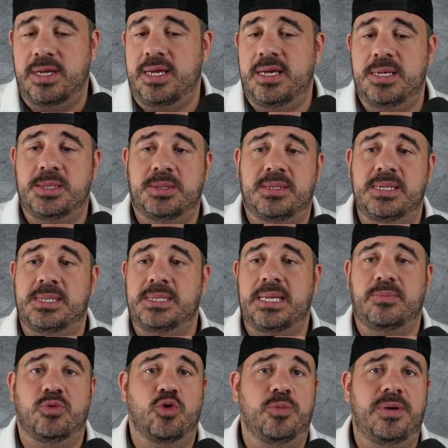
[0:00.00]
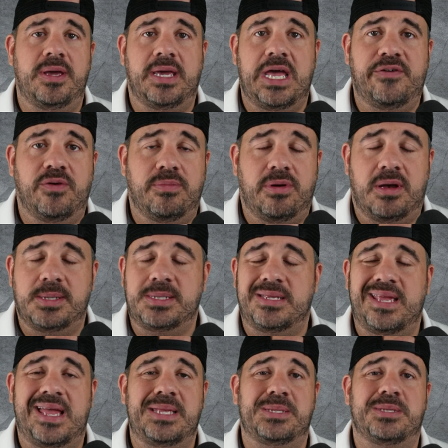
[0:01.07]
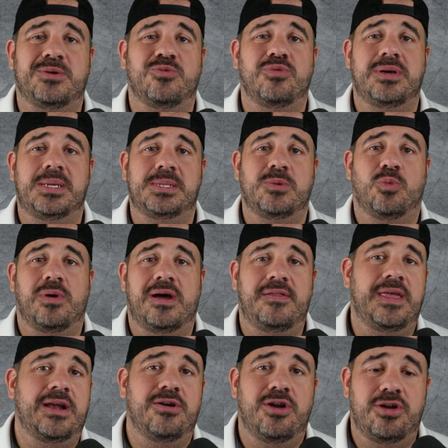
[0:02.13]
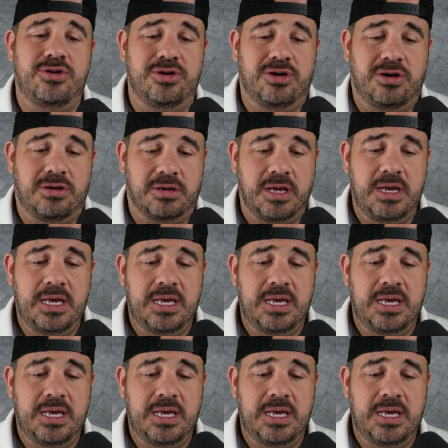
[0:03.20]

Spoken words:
This is a bullpen game for Boston, hence the reason why they are an underdog.